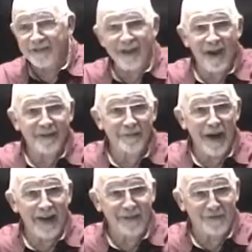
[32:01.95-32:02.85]
talks
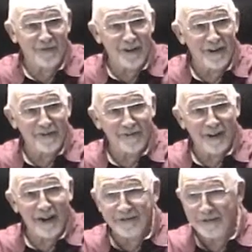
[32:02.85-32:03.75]
about his fear of
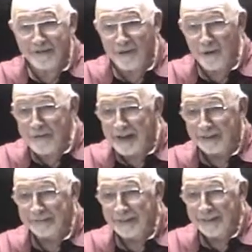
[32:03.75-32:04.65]

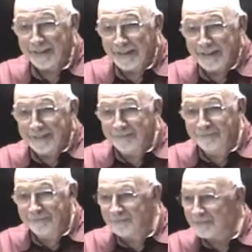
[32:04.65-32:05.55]
claustrophobia.
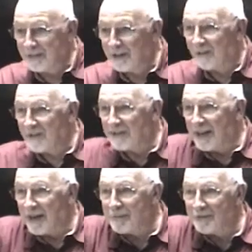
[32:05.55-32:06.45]

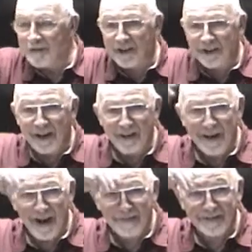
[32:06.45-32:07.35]
I've been working on
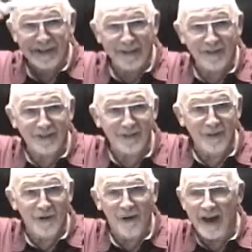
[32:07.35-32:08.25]
the office. I took the
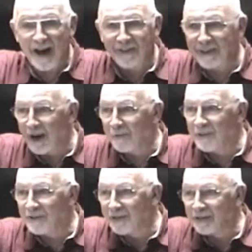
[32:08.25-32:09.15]
door out and that
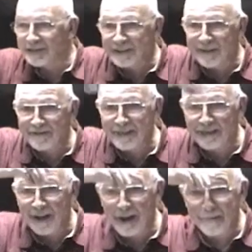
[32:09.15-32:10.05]
window and stuff into
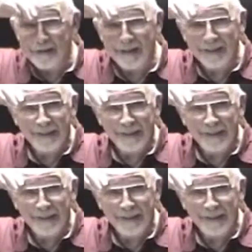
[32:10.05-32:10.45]
the lobby.